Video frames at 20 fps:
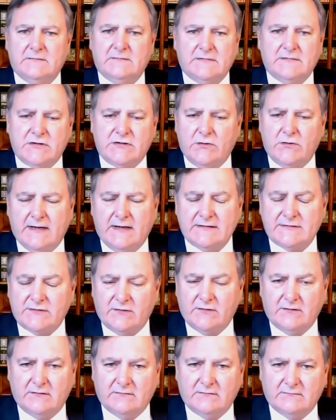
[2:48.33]
to a
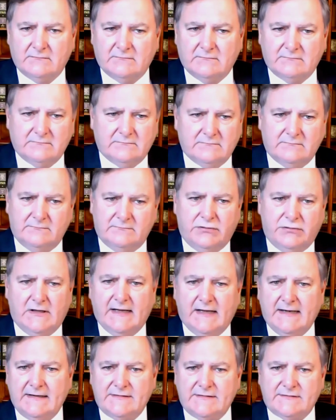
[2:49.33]
certain
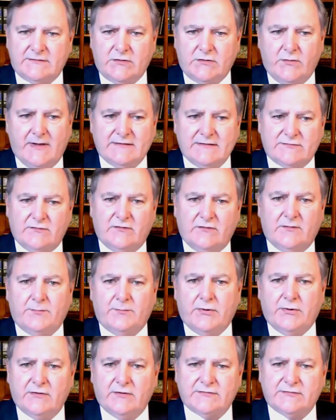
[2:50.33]
place, to a certain
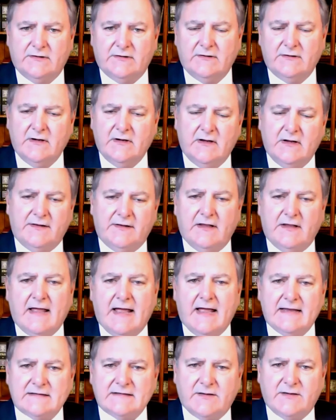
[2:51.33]
person, they'll
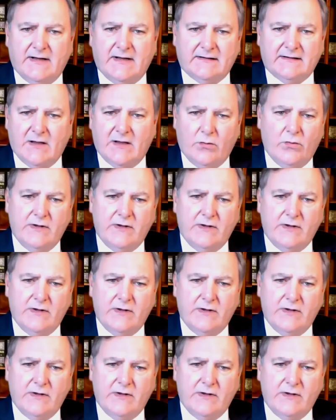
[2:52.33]
ask about that.